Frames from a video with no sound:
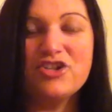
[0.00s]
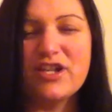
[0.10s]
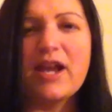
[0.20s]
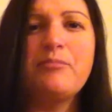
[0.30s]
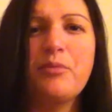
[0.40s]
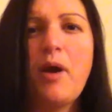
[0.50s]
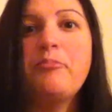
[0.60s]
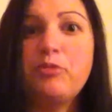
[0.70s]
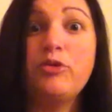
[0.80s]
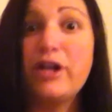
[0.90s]
She's like,
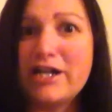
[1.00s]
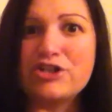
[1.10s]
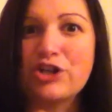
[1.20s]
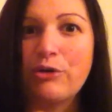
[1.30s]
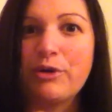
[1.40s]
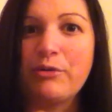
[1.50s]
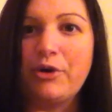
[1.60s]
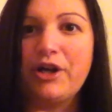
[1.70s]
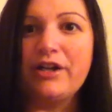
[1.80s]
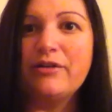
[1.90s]
I'm pretty sure we
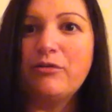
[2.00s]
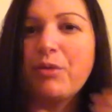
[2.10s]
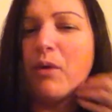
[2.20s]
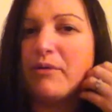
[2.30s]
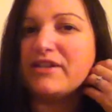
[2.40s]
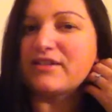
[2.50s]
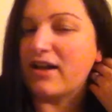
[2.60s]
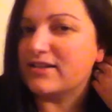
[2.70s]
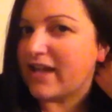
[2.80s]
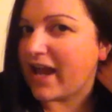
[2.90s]
would with what we
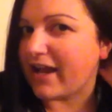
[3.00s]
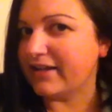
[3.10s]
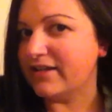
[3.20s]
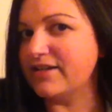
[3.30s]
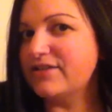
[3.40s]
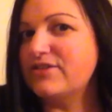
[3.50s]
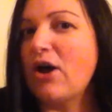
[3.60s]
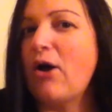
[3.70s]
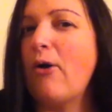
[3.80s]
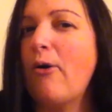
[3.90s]
saw today.
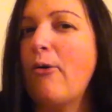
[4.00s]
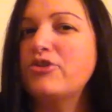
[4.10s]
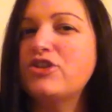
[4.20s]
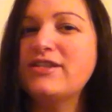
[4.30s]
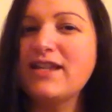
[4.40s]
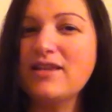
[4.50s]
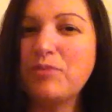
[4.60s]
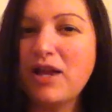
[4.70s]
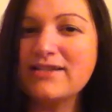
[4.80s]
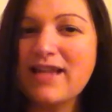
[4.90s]
So she said the
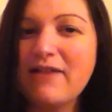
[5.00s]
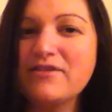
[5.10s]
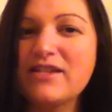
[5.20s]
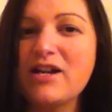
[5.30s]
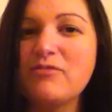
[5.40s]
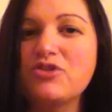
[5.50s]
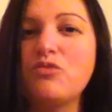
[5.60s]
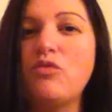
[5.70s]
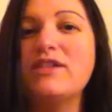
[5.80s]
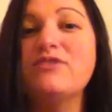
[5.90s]
plus sign was there, but
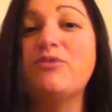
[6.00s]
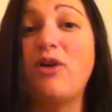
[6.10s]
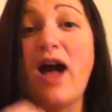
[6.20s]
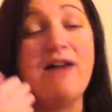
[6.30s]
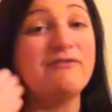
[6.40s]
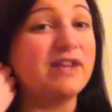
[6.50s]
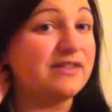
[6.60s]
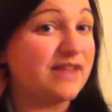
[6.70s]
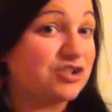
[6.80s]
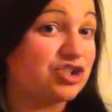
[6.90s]
she wasn't real
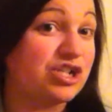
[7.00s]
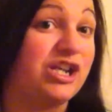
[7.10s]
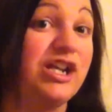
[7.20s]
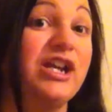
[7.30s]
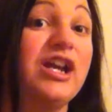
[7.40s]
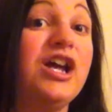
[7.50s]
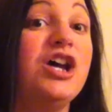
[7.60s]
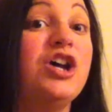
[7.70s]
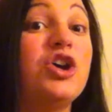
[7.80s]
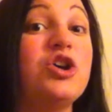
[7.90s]
confident that she
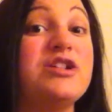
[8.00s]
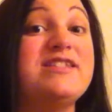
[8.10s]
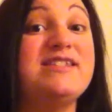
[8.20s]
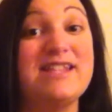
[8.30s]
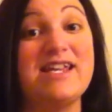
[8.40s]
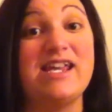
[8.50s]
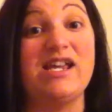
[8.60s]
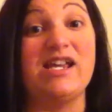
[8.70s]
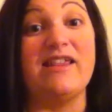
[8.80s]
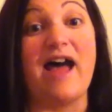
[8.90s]
could
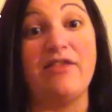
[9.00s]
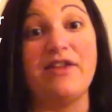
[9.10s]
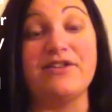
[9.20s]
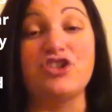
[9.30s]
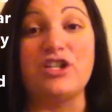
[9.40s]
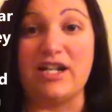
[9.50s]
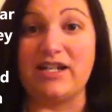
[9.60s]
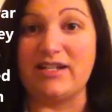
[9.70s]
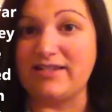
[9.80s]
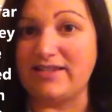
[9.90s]
see that she needed